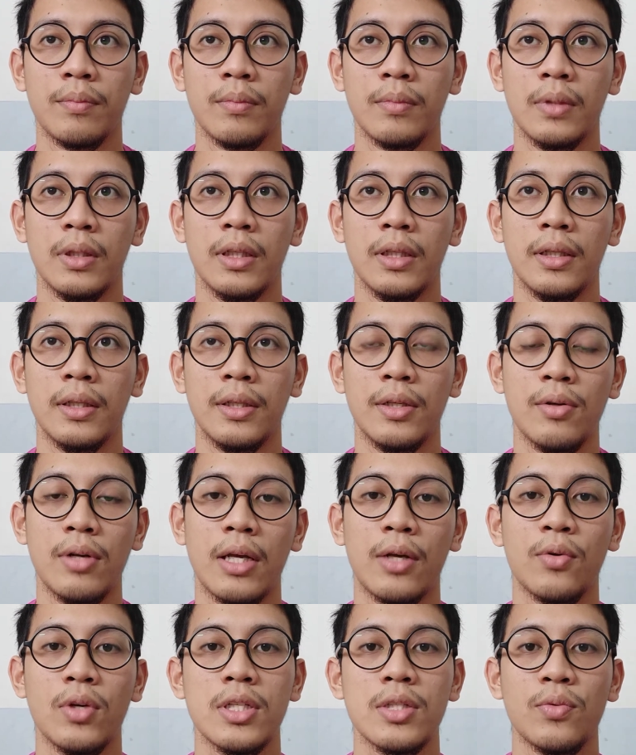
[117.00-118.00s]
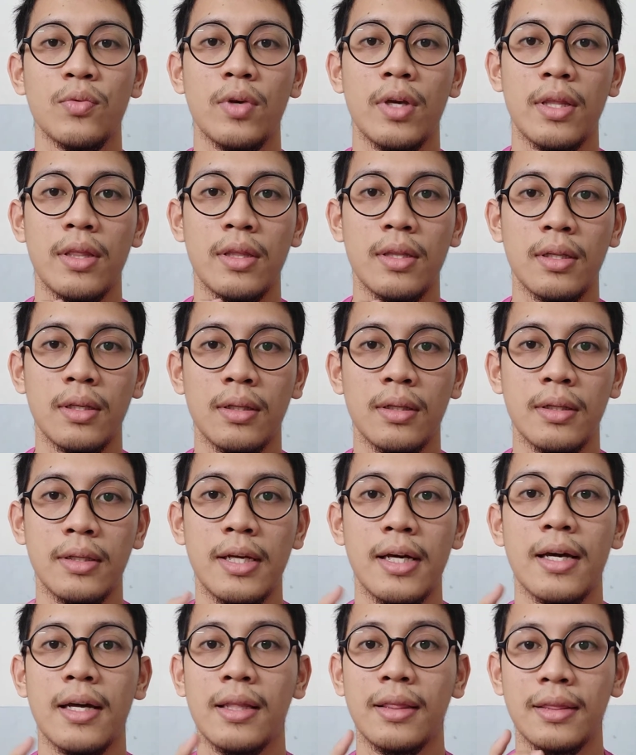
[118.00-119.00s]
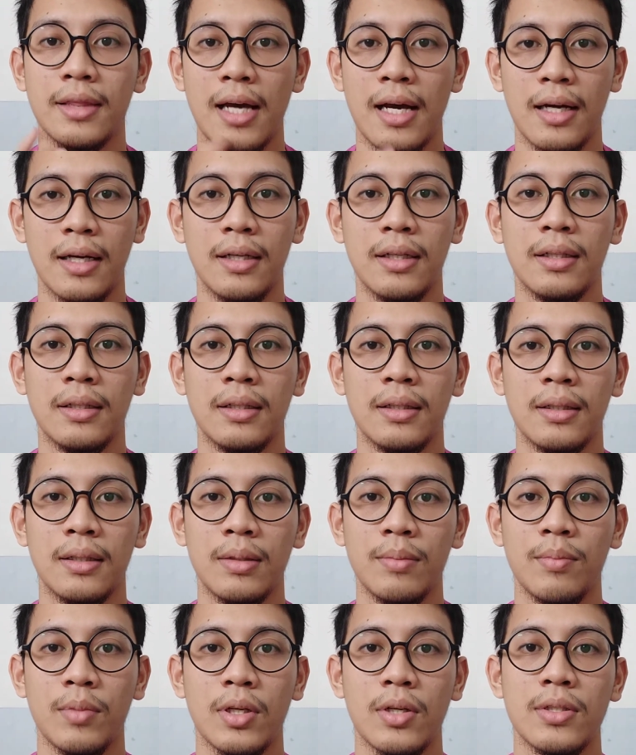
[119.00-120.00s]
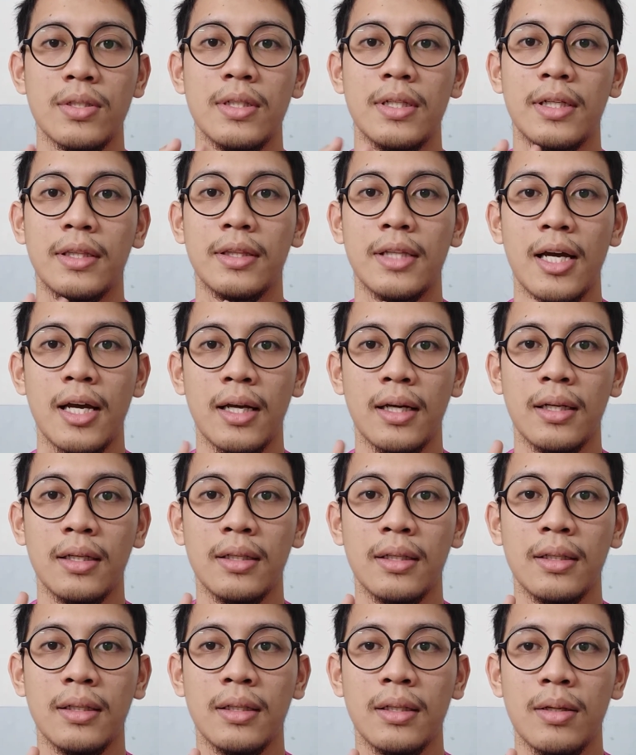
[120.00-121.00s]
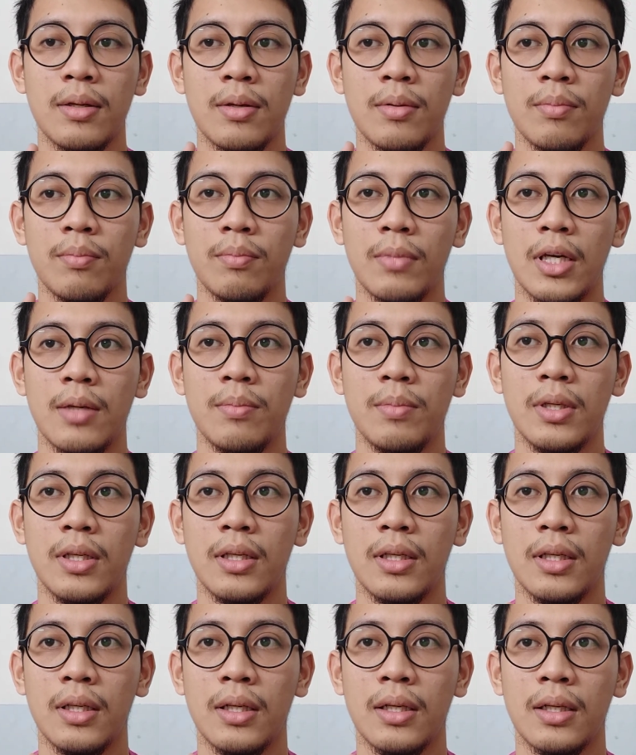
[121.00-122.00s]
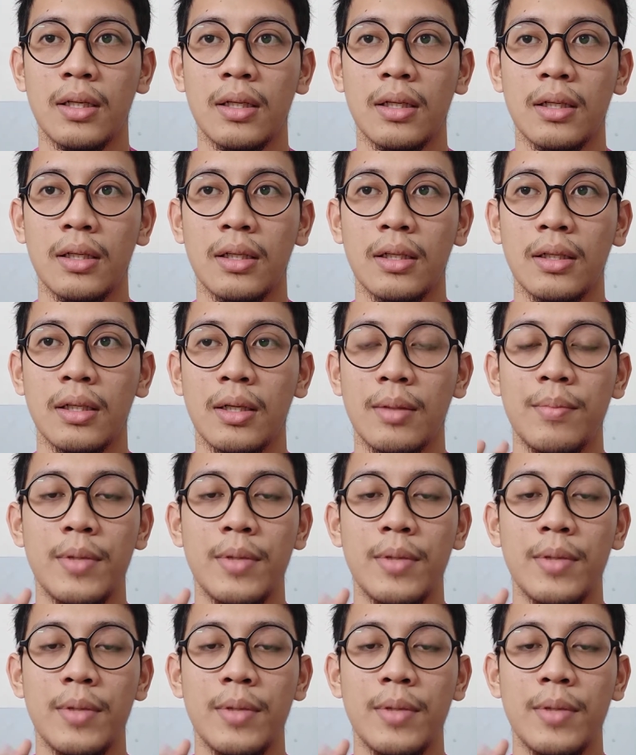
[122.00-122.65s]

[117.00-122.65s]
the new language with their tongue, because the tongue may be a